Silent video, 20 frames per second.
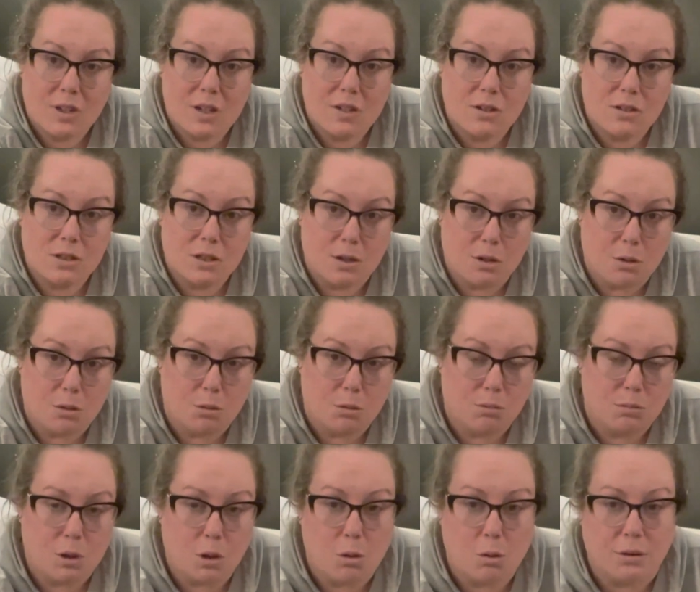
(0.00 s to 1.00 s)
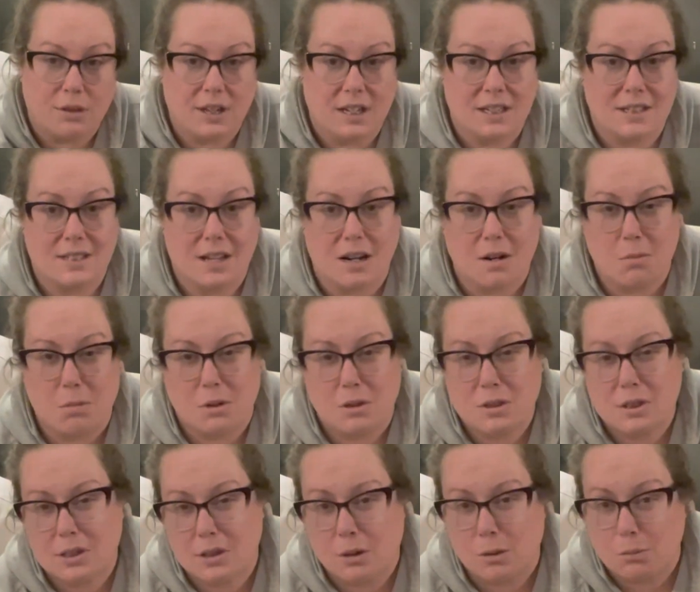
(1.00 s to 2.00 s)
So the whole thing is edible,
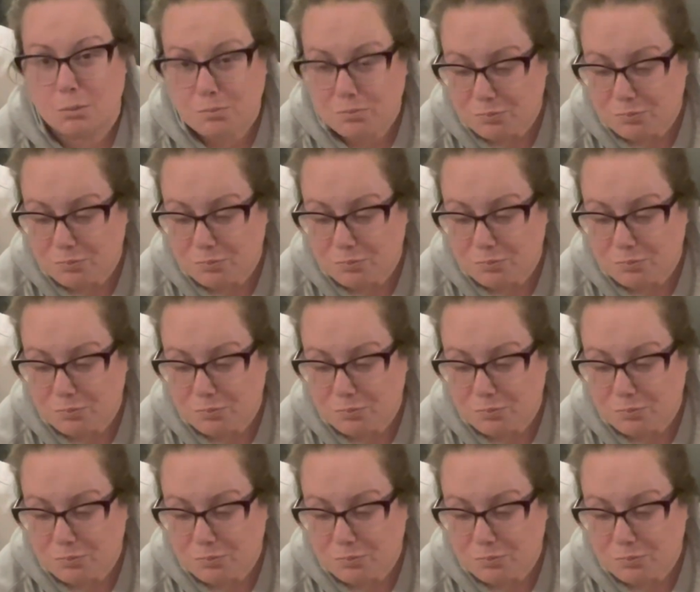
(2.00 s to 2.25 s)
so